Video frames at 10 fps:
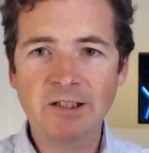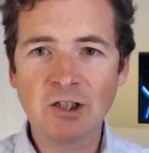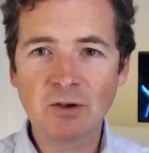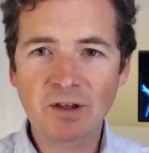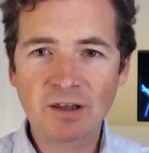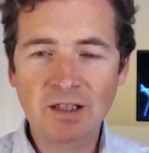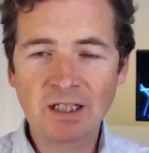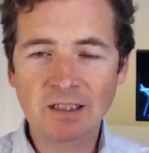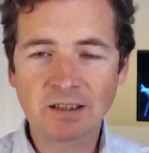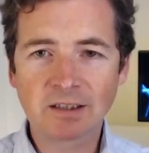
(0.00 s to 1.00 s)
I don't
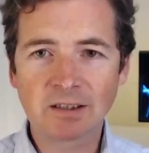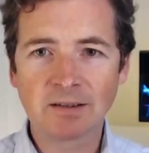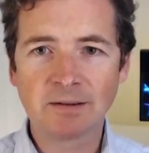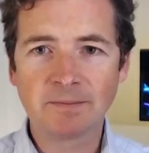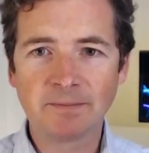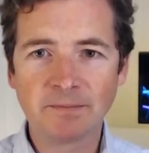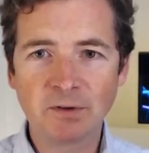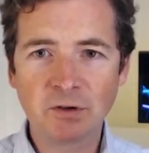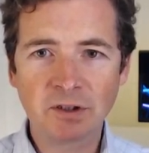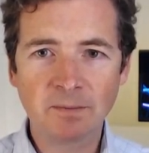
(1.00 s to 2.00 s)
think
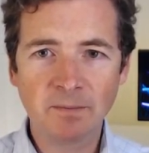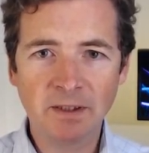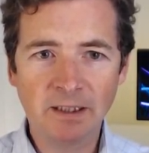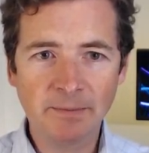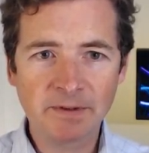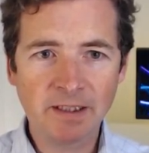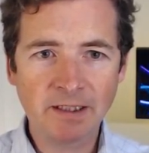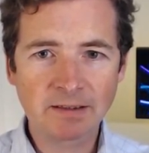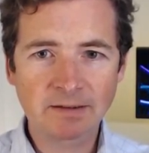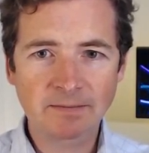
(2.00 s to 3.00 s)
you should be
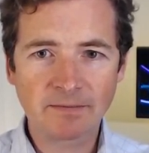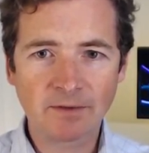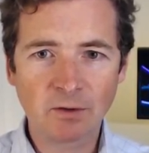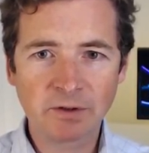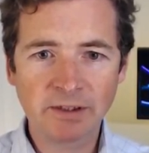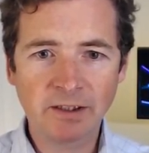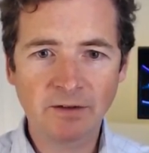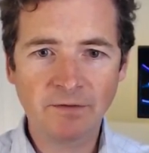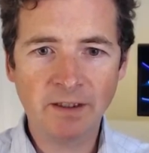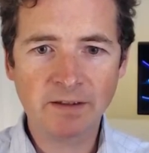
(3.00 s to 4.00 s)
upset or
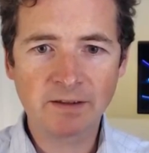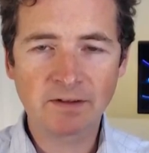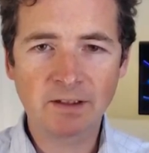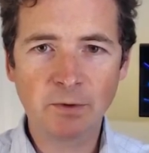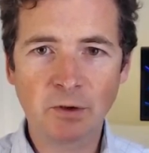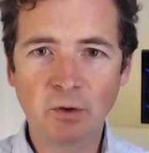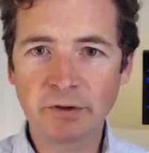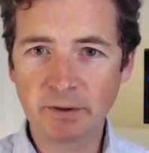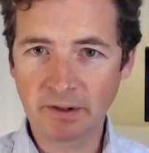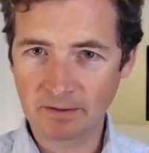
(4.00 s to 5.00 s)
take offense if someone
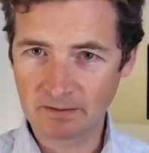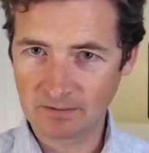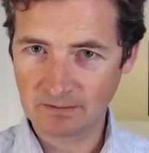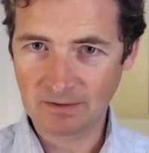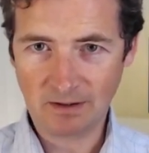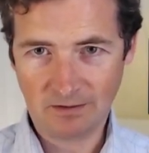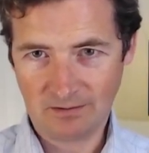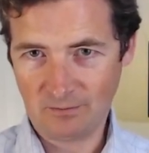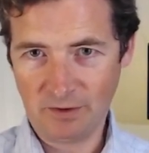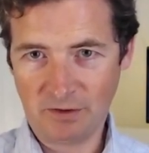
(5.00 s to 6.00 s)
calls you
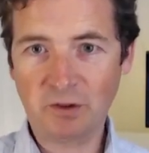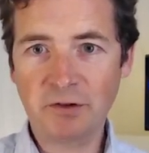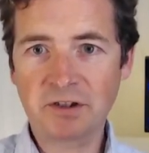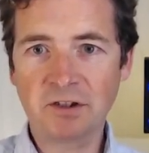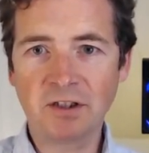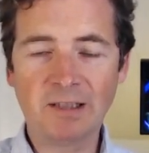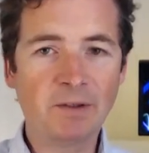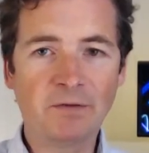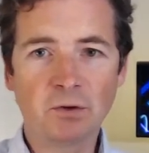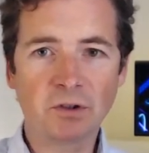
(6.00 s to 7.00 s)
what's your Christian
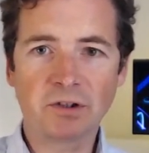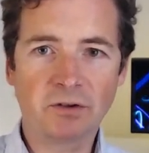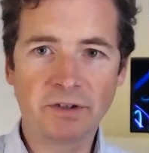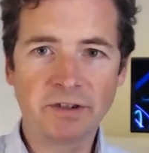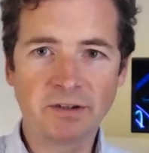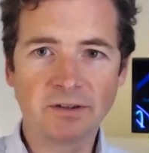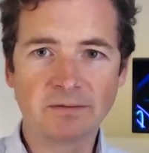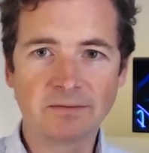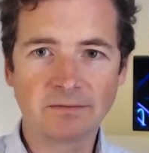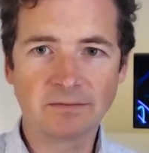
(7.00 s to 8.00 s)
name if you're not a
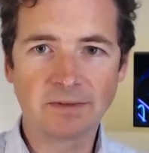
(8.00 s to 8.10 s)
Christian.